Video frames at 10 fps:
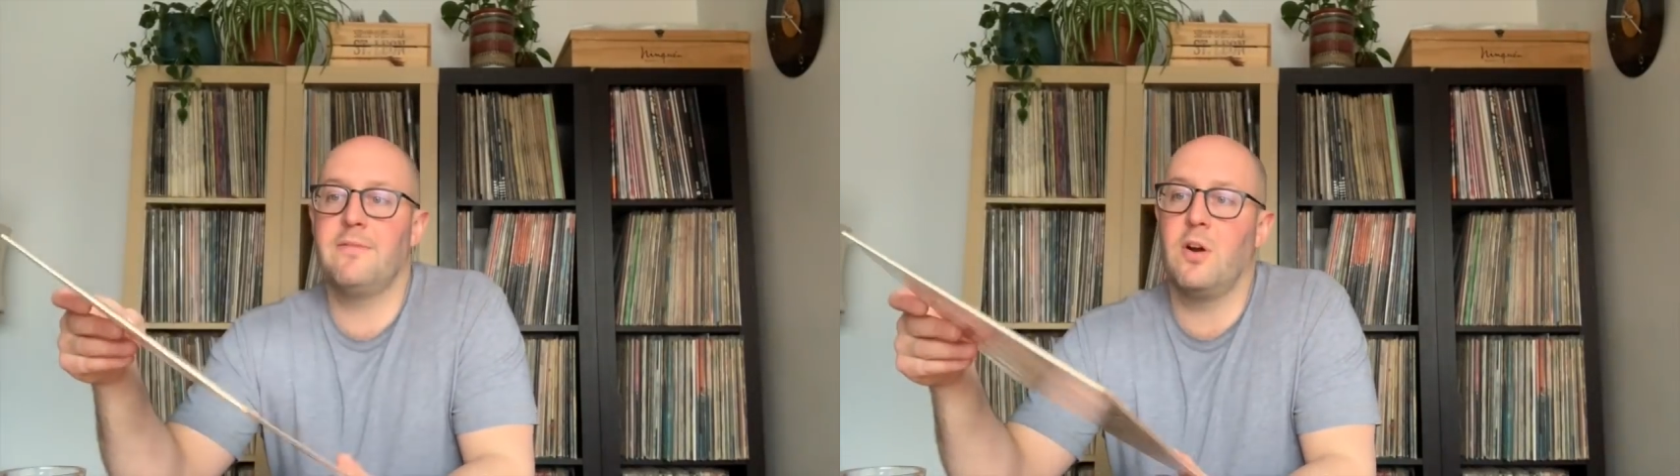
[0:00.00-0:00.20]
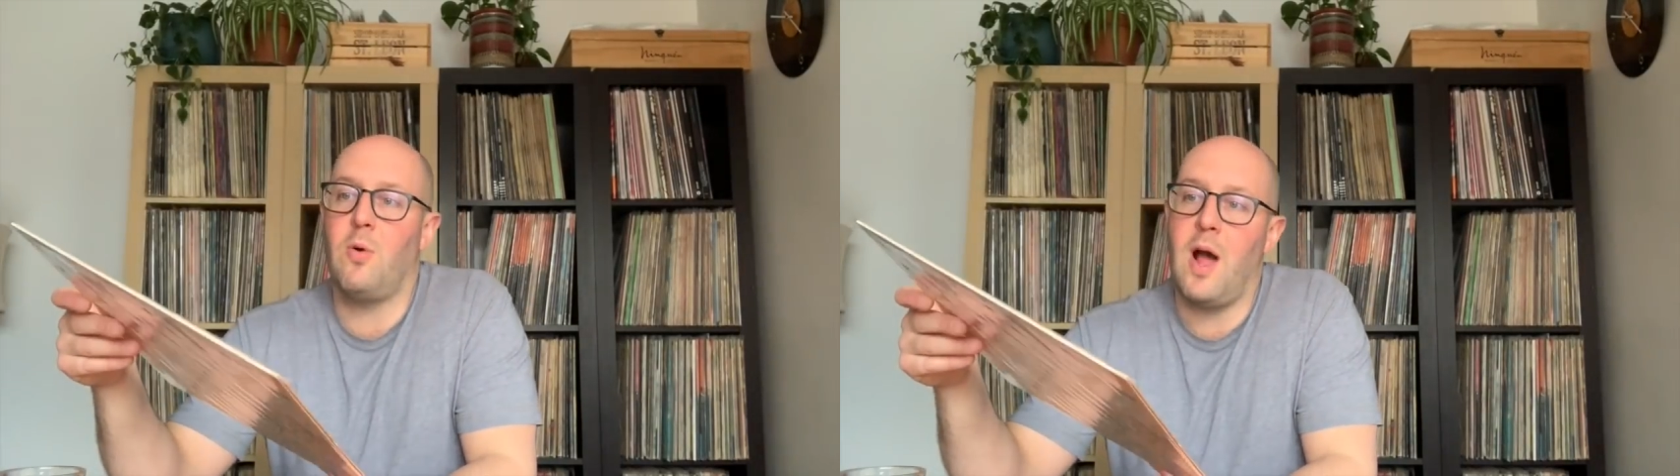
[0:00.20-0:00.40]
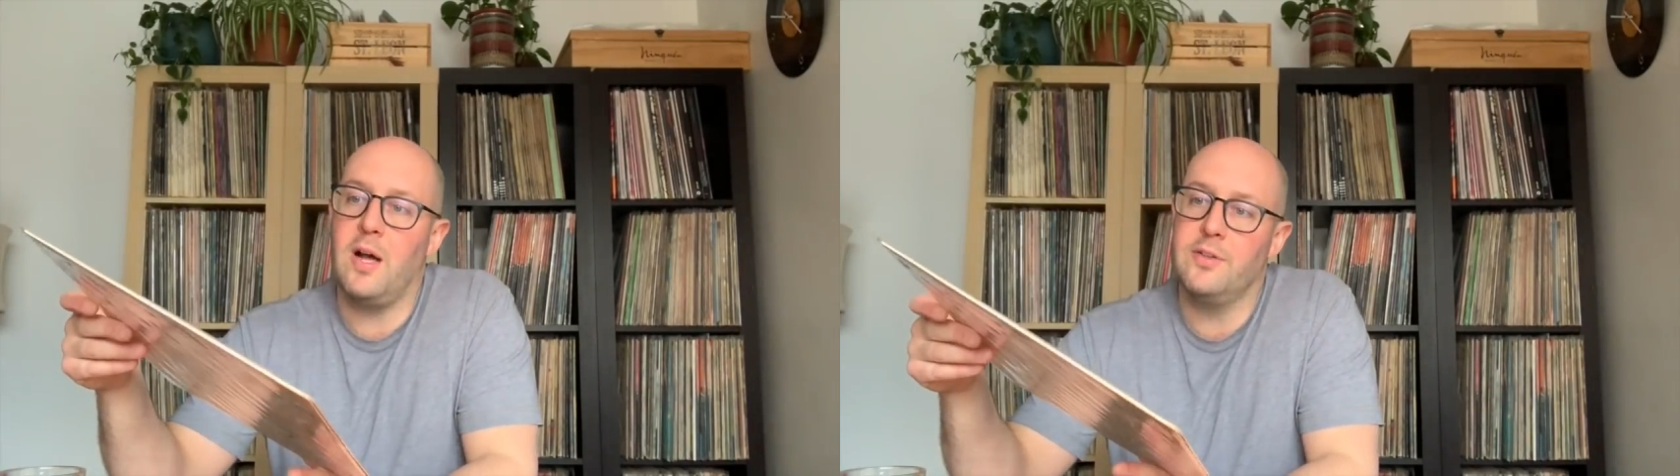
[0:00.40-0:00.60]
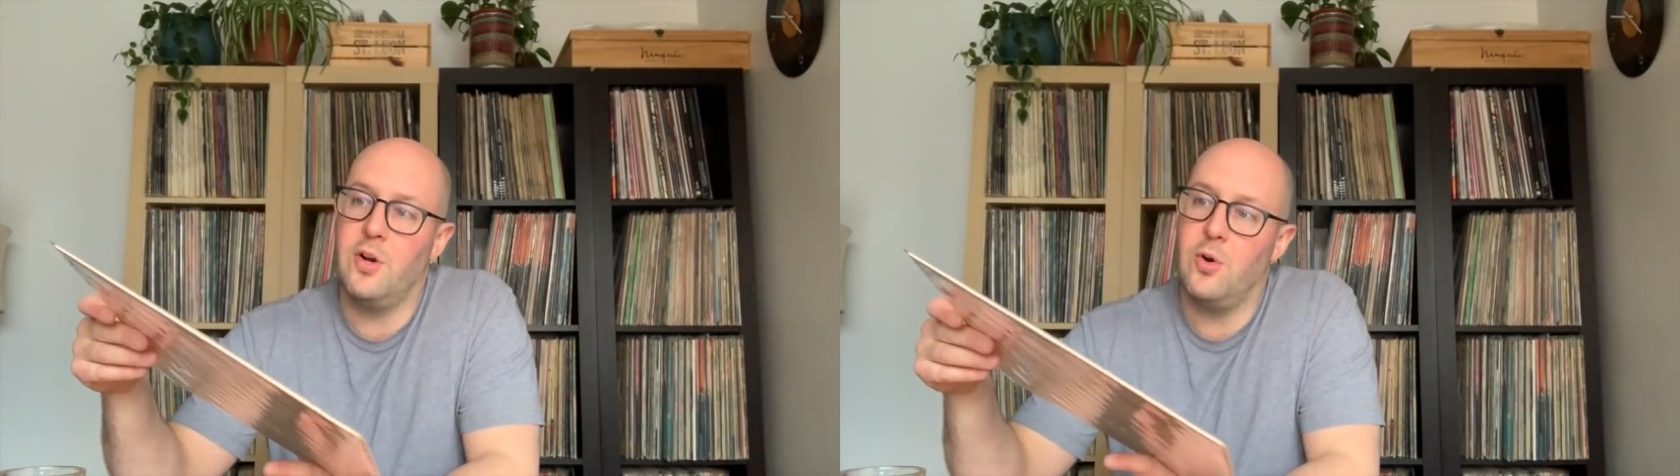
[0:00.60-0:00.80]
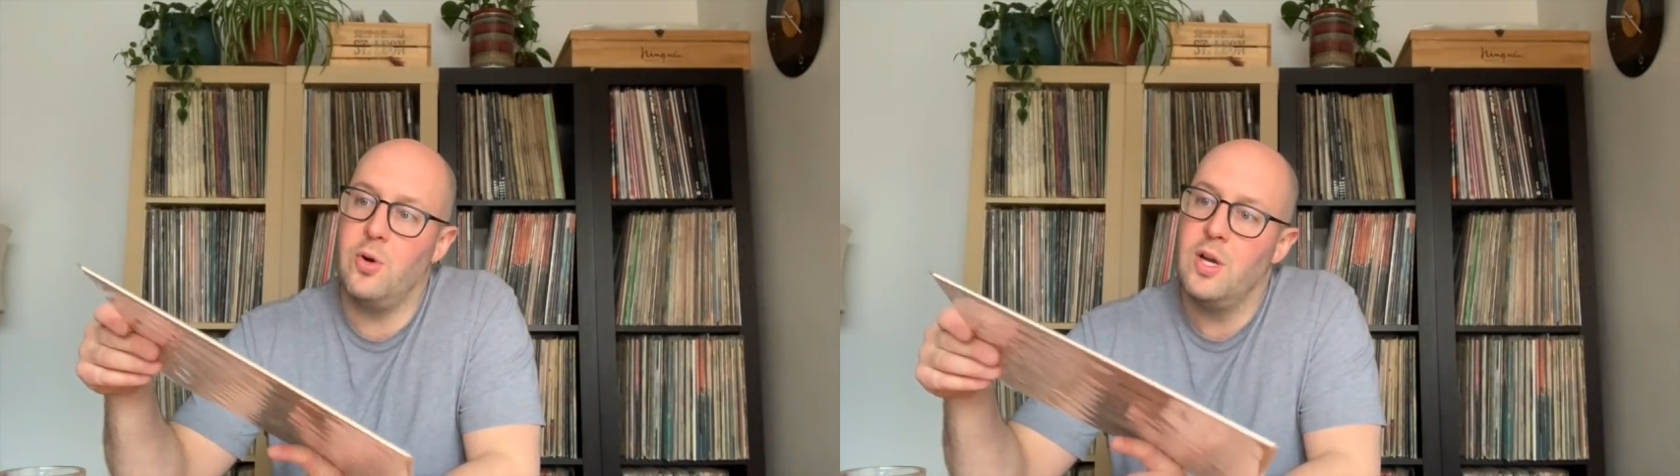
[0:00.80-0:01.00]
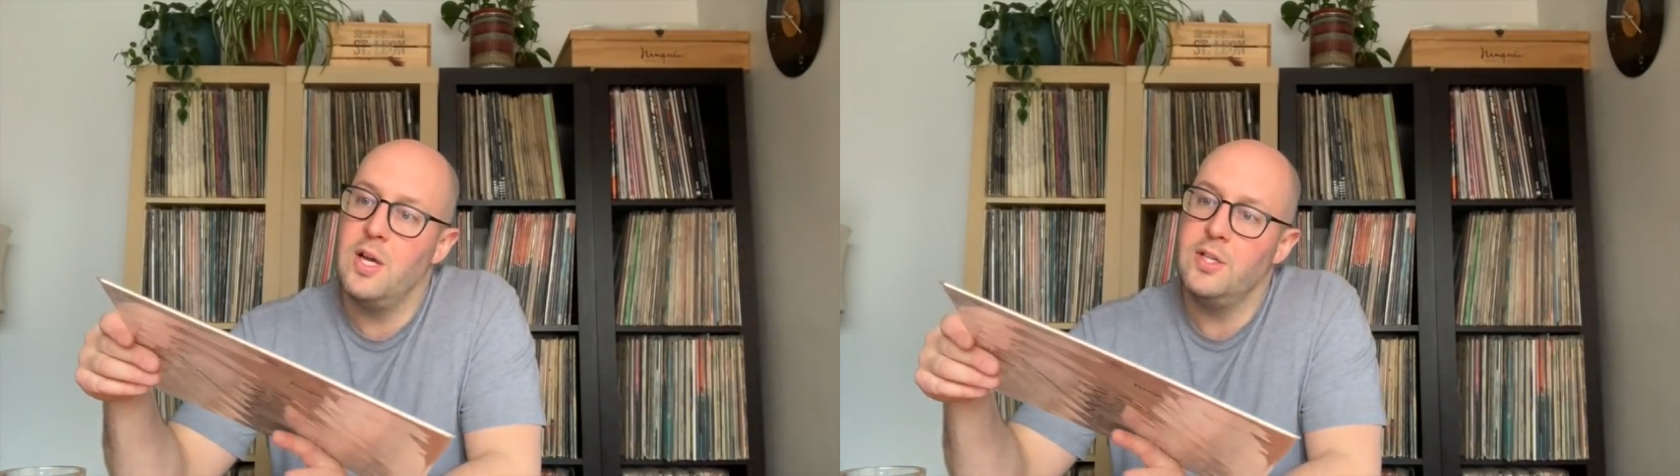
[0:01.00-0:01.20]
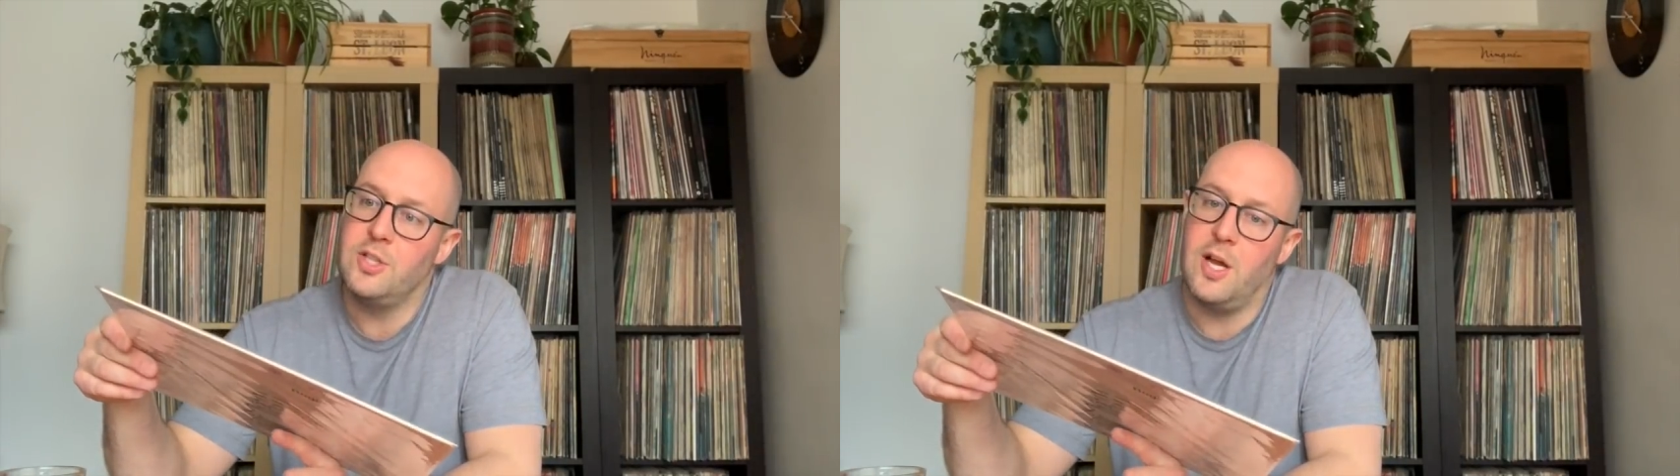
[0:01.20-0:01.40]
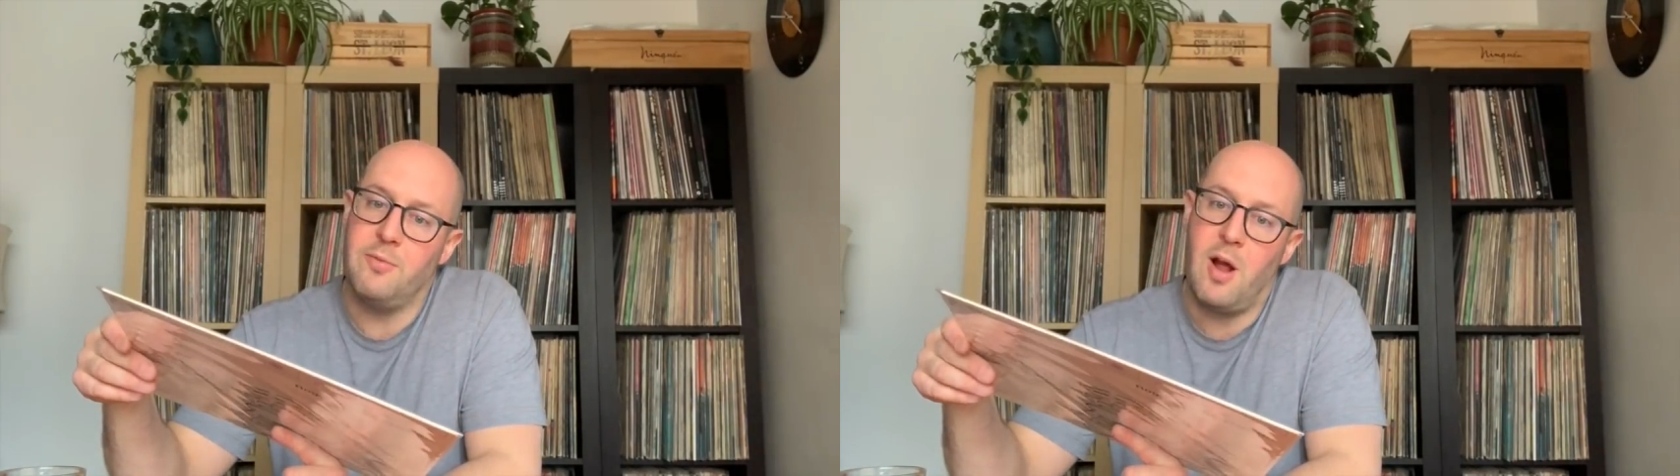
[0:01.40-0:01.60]
for a while know
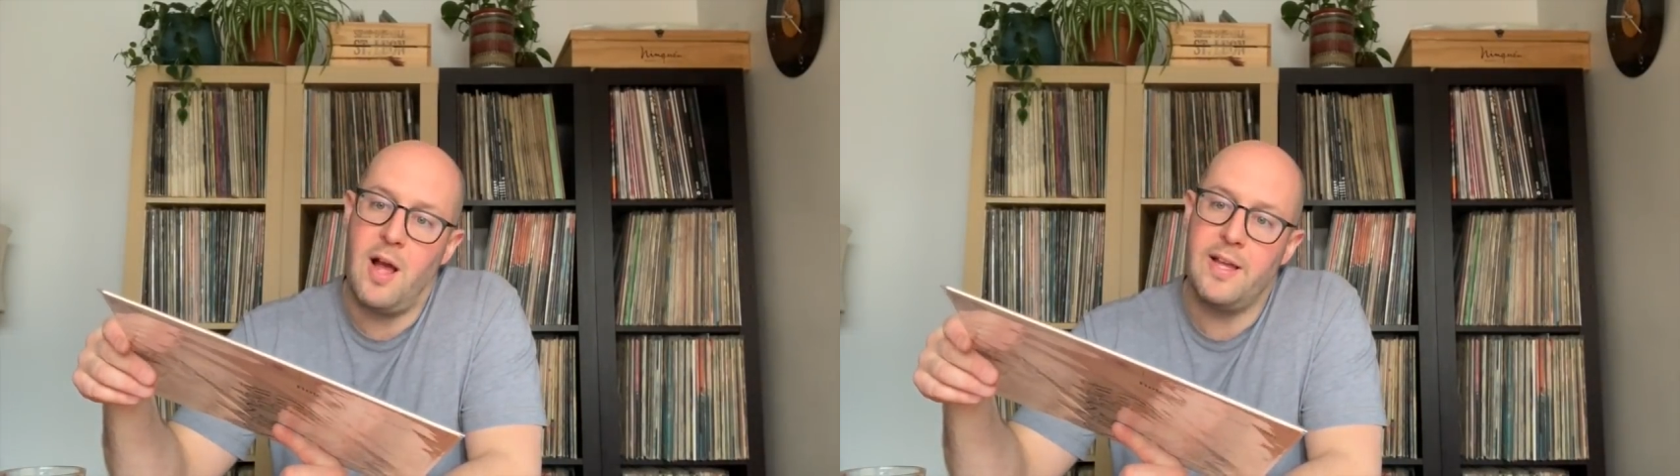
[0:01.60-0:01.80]
John Raw.